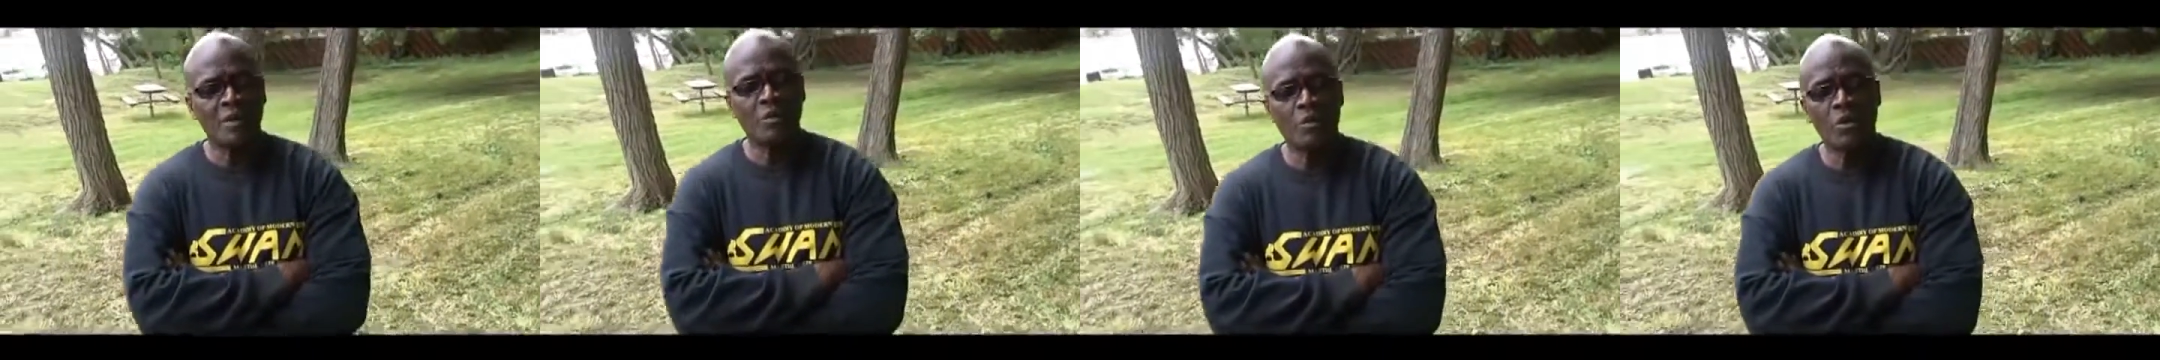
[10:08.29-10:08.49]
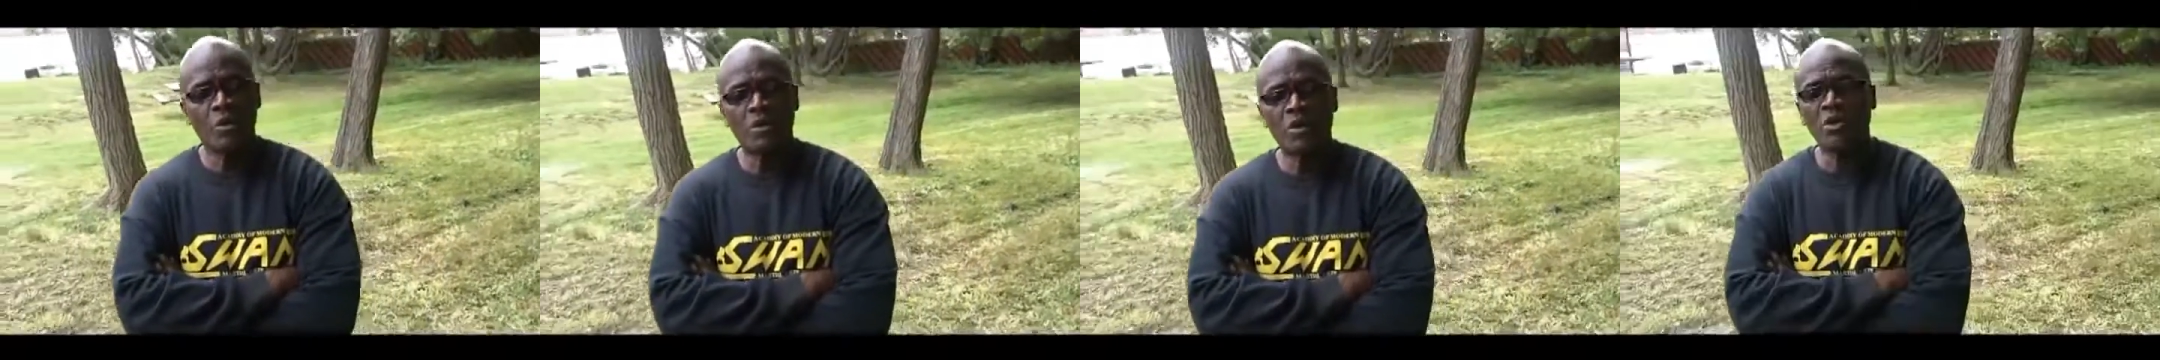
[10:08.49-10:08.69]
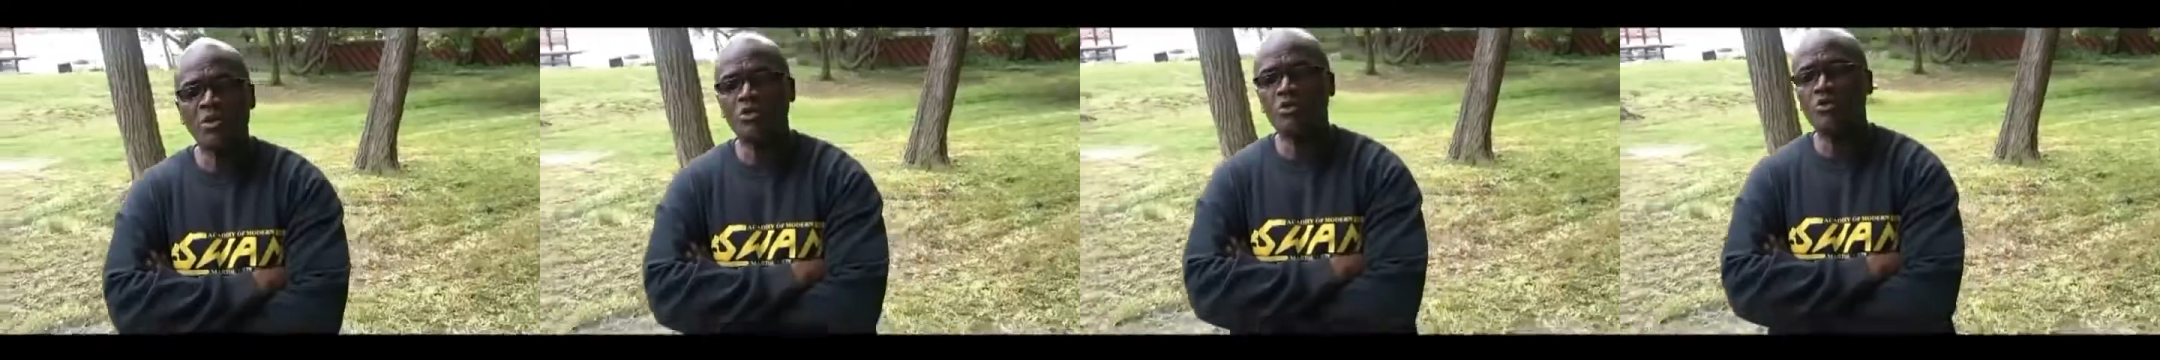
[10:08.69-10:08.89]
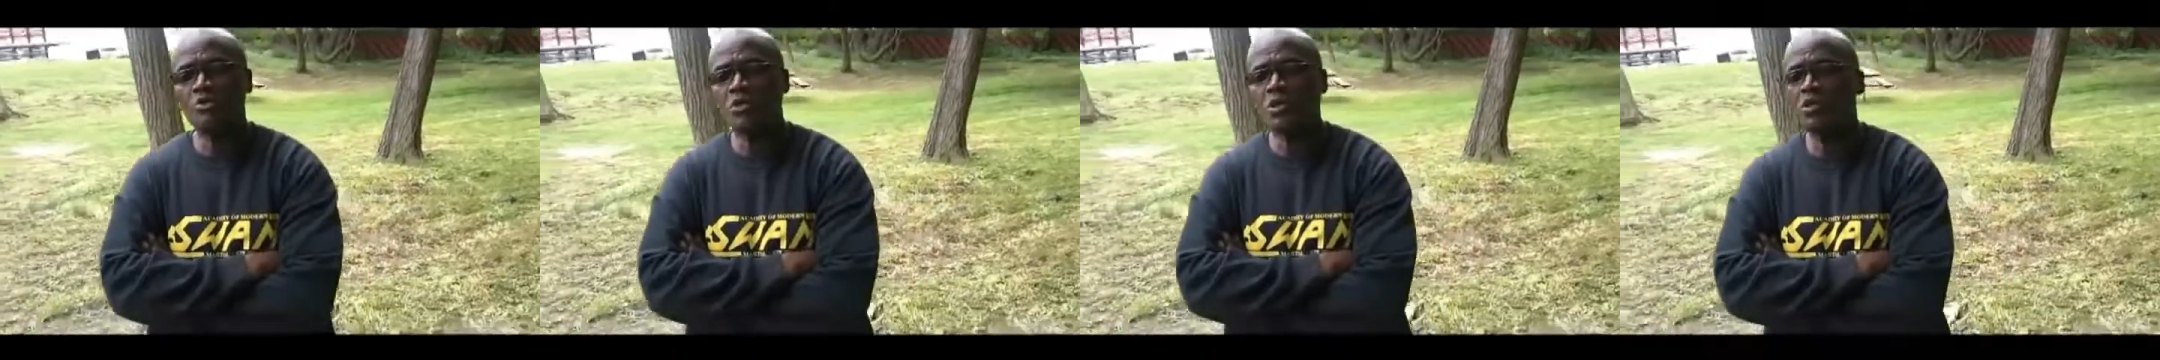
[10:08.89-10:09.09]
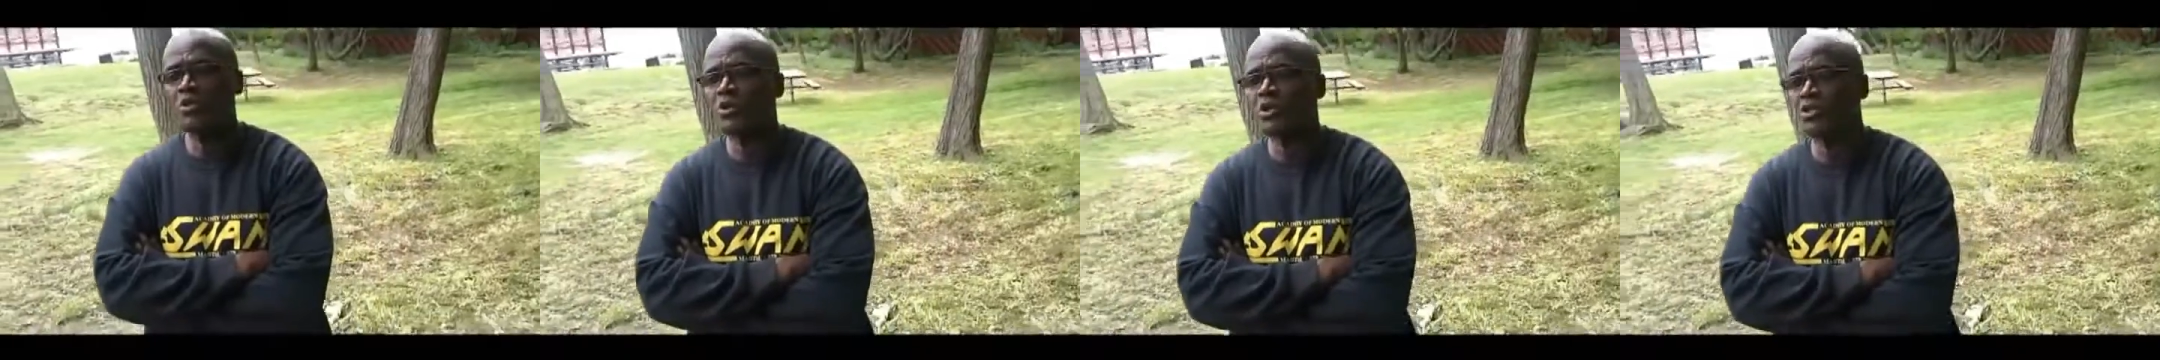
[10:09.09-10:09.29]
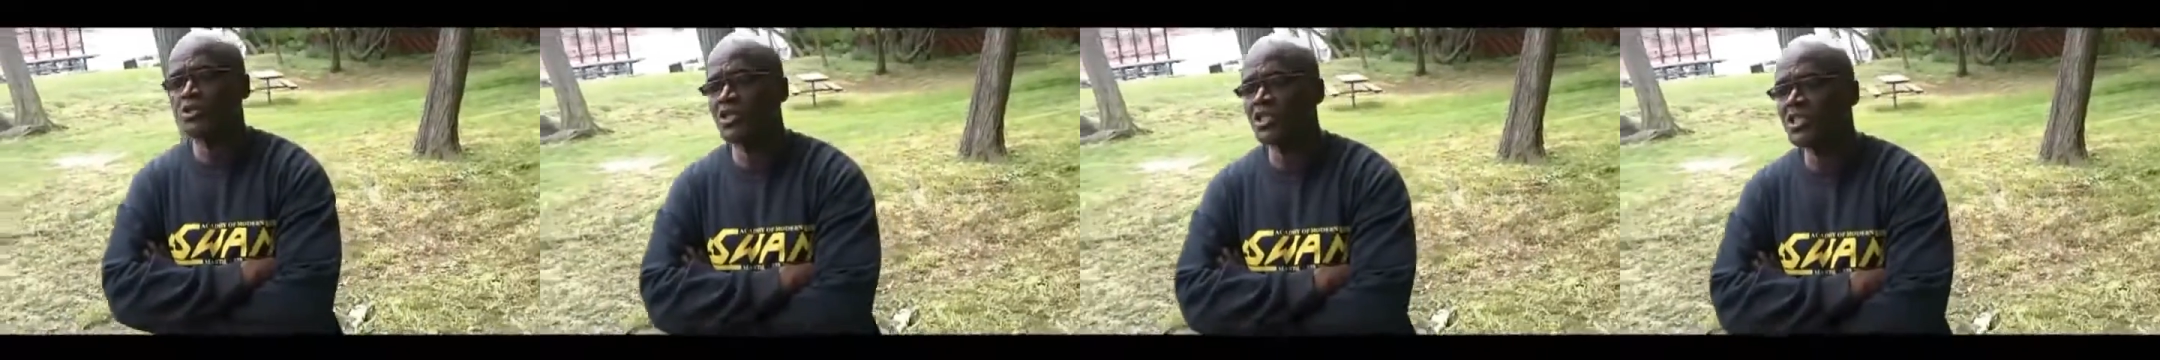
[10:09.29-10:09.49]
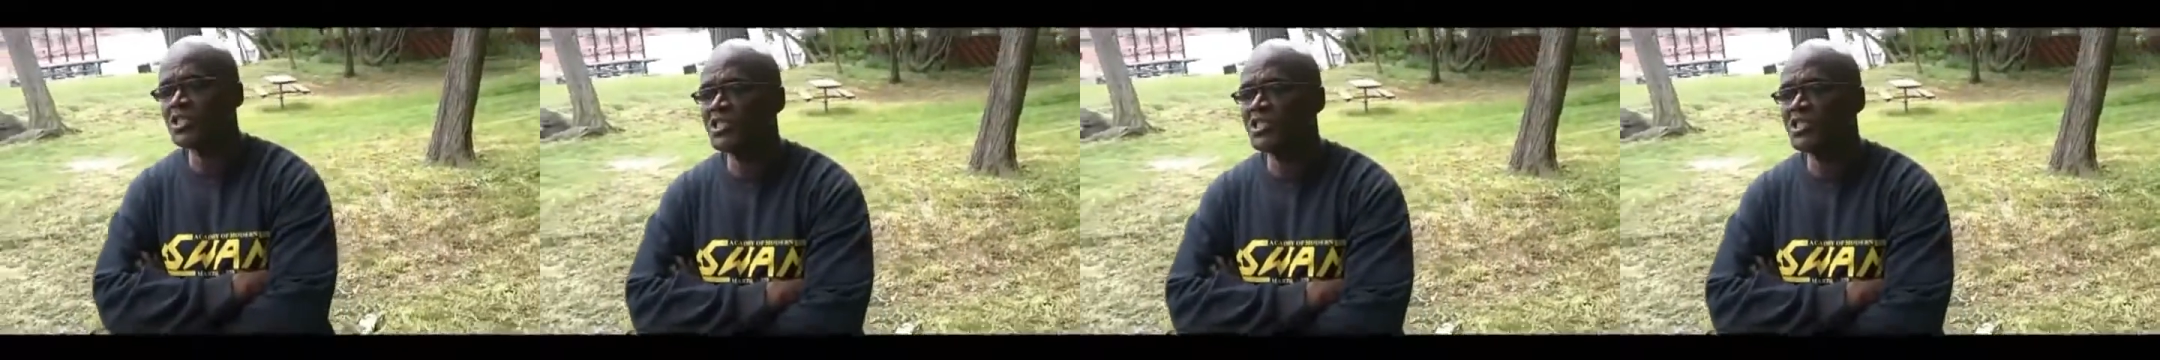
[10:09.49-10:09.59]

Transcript: Well, one, you get on Chi